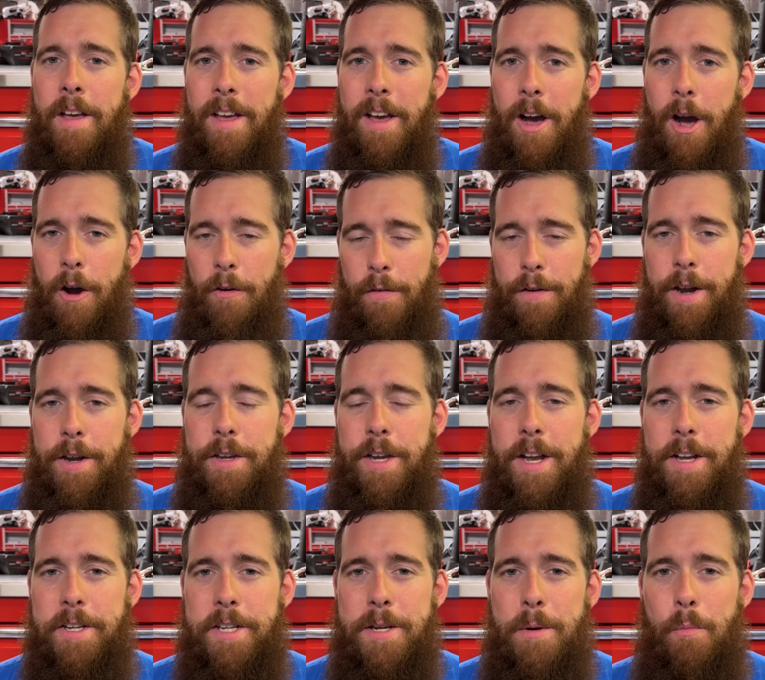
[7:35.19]
off in a
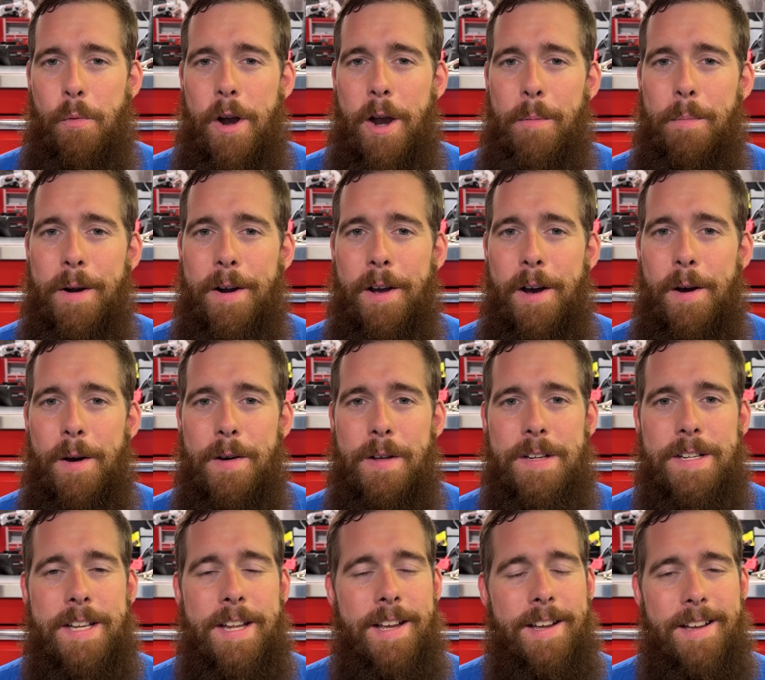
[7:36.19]
ditch somewhere
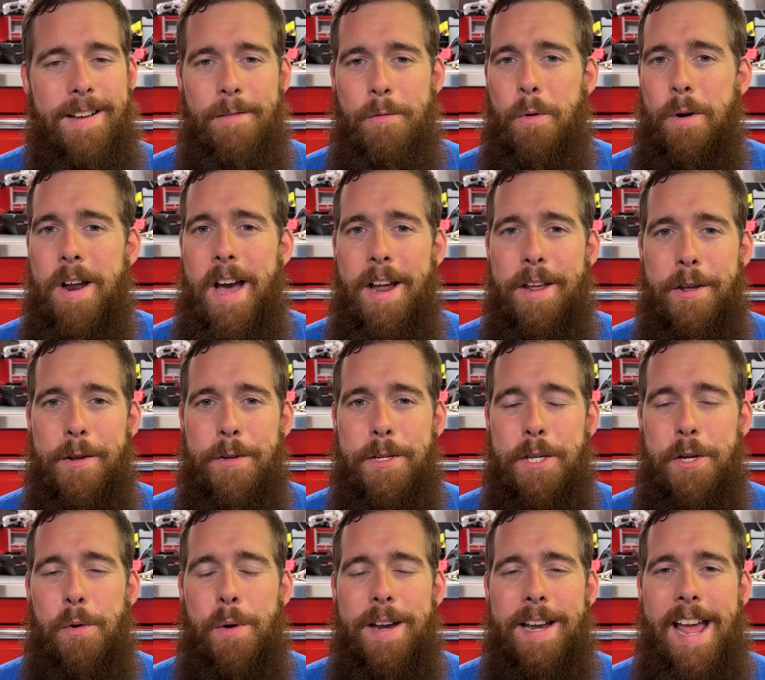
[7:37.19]
because we're not used
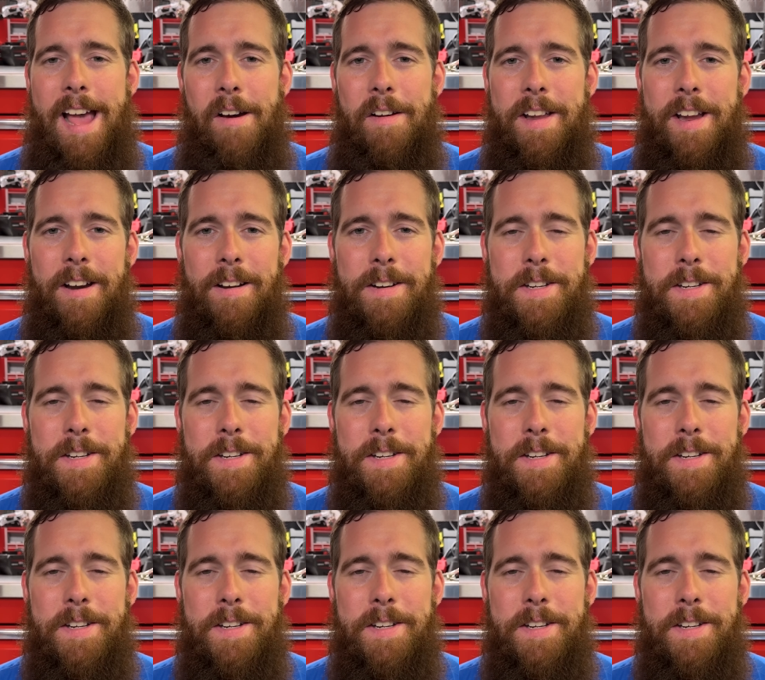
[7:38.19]
to it down here.